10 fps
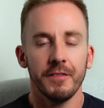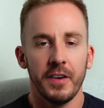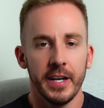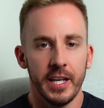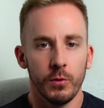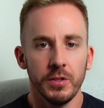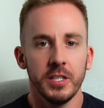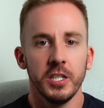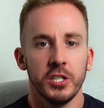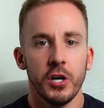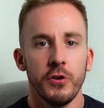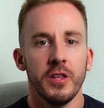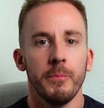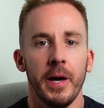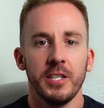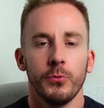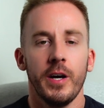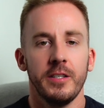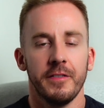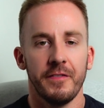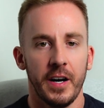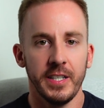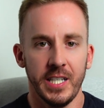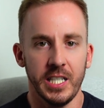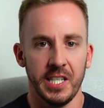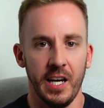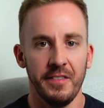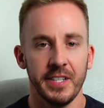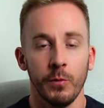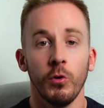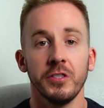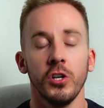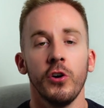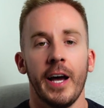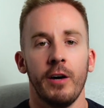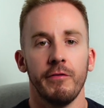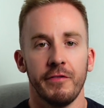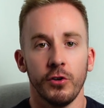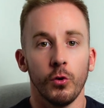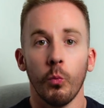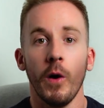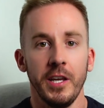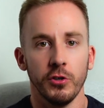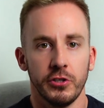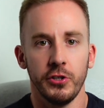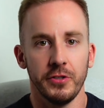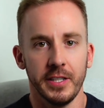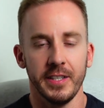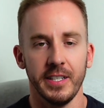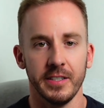finally, I wanted to show you the best way to find ETFs and what to look out for when you're choosing these